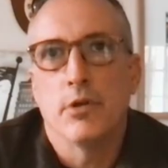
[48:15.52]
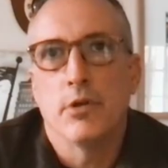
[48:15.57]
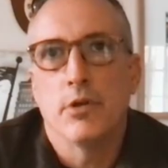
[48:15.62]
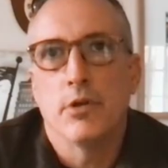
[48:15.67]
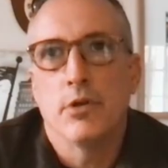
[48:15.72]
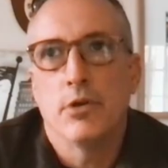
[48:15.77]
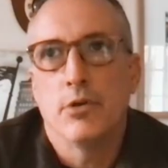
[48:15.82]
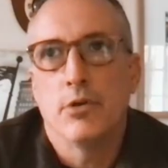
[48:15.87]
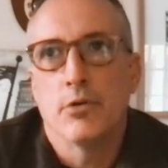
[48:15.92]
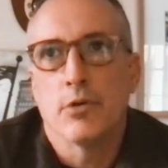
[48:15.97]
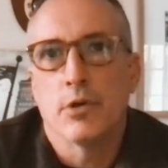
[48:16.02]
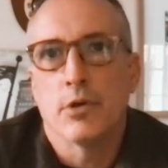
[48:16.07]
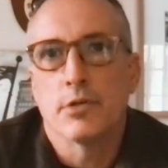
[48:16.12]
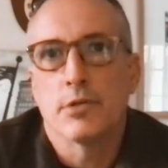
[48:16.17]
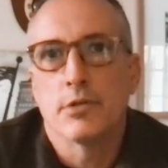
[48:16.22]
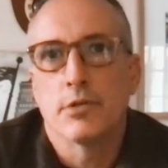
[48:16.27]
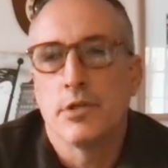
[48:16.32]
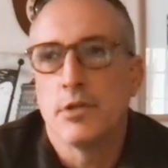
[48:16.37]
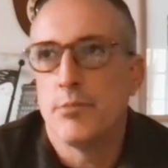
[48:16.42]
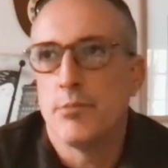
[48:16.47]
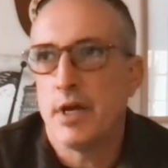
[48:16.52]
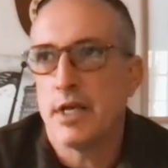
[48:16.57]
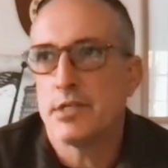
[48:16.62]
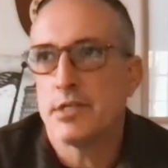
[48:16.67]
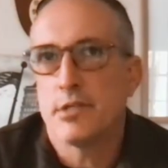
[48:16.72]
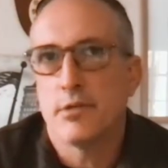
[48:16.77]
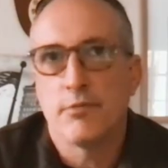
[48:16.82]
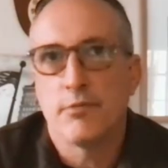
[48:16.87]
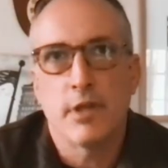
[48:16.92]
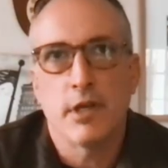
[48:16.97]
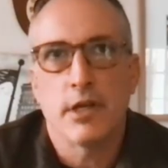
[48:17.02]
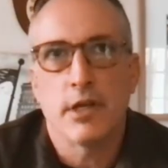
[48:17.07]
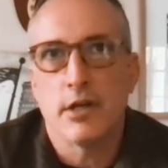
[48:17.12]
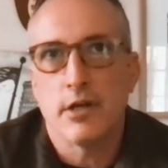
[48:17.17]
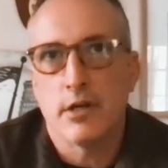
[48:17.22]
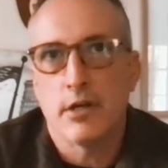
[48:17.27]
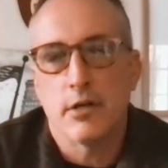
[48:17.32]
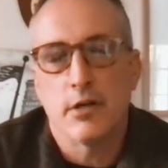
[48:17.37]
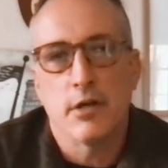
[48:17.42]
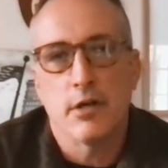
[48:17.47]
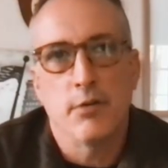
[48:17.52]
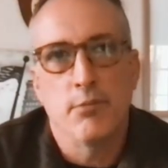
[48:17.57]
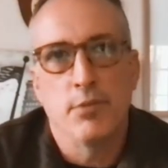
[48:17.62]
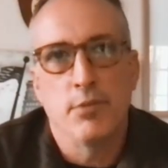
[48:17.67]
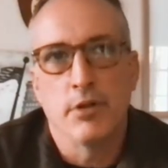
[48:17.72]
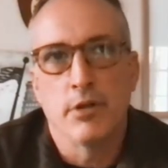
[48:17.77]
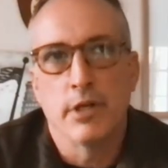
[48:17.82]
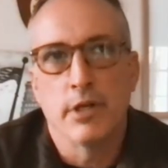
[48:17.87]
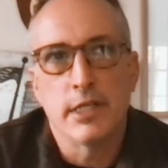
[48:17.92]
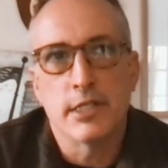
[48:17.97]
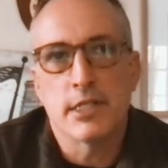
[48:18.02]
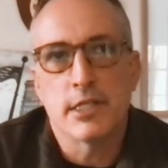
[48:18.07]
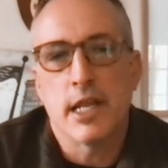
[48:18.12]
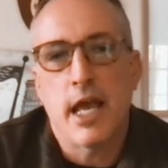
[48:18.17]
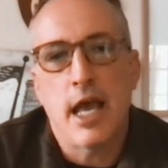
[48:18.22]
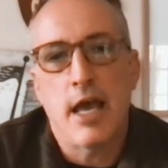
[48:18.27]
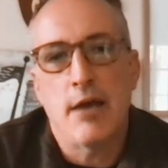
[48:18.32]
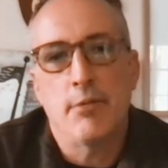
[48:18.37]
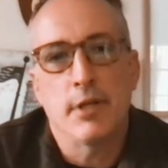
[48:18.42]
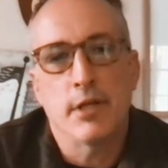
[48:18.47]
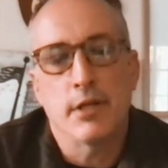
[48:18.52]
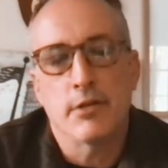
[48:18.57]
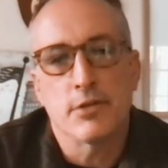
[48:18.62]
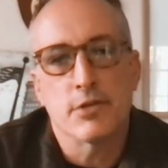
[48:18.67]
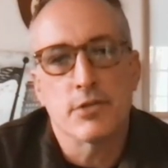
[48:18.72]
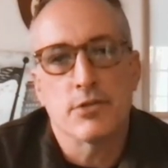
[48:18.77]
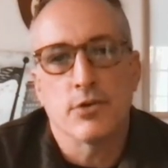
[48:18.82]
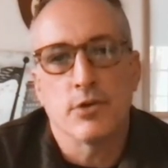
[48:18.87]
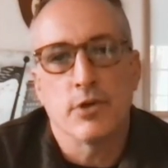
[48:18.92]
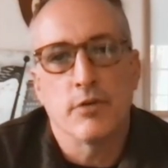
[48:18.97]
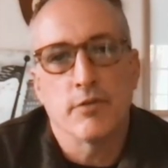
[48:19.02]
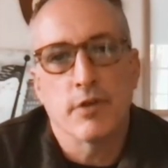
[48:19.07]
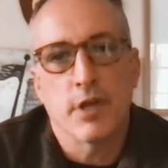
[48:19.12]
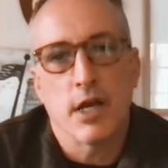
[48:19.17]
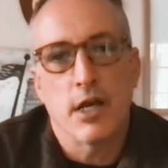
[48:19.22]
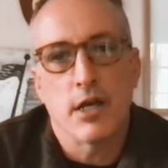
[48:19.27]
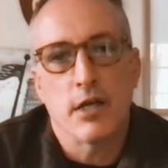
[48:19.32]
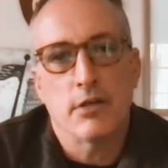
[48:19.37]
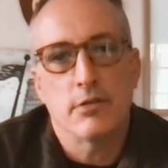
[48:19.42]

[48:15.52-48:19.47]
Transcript: who are, to the best of their abilities, inhabiting the story of God.